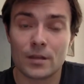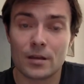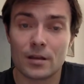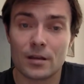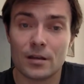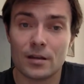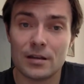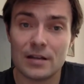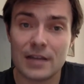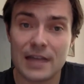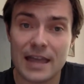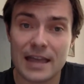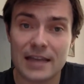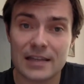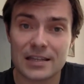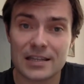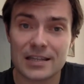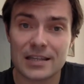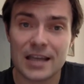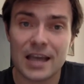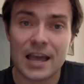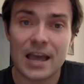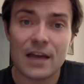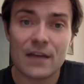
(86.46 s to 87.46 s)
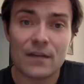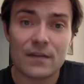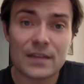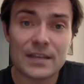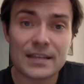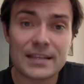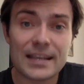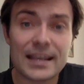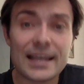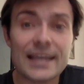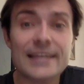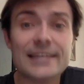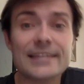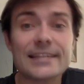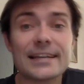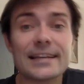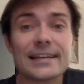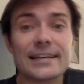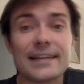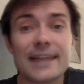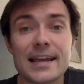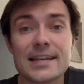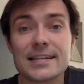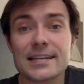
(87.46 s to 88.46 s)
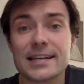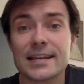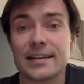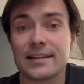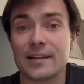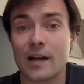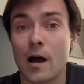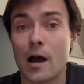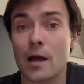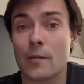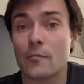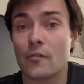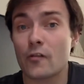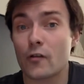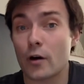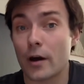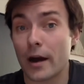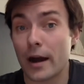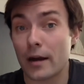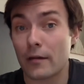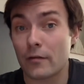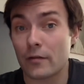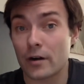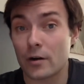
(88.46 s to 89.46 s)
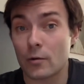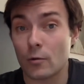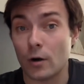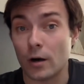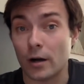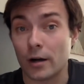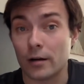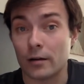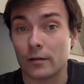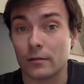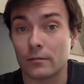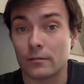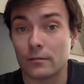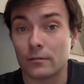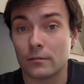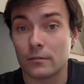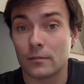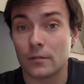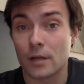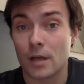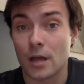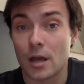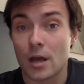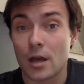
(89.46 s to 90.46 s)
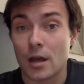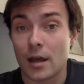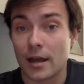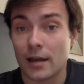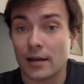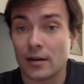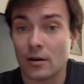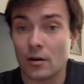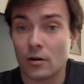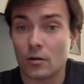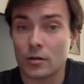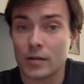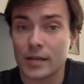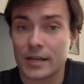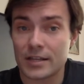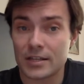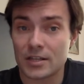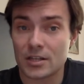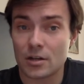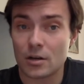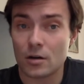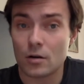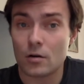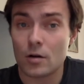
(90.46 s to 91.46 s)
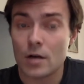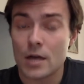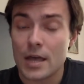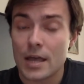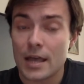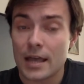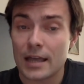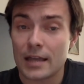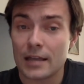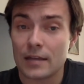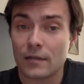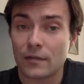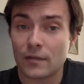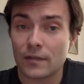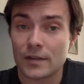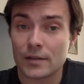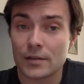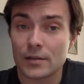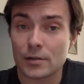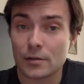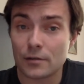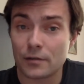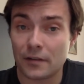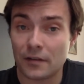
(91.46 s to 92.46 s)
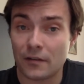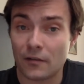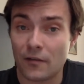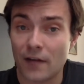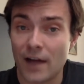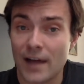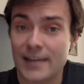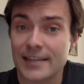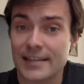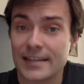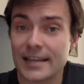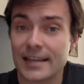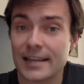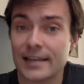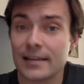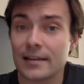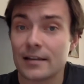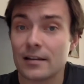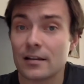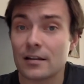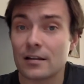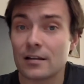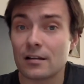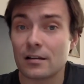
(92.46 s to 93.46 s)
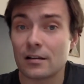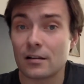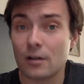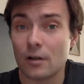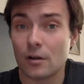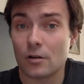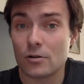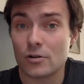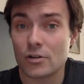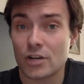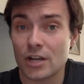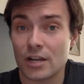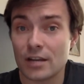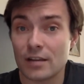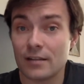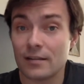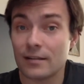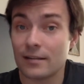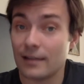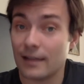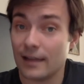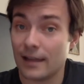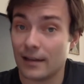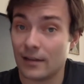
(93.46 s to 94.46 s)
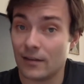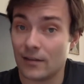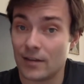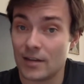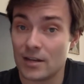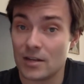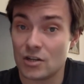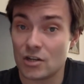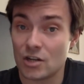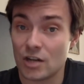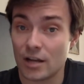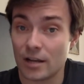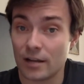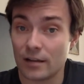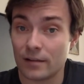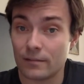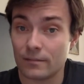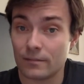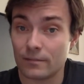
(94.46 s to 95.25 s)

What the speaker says: And yes, this is a testing time for everyone, and no less so in the fields of advising, coaching, and teaching.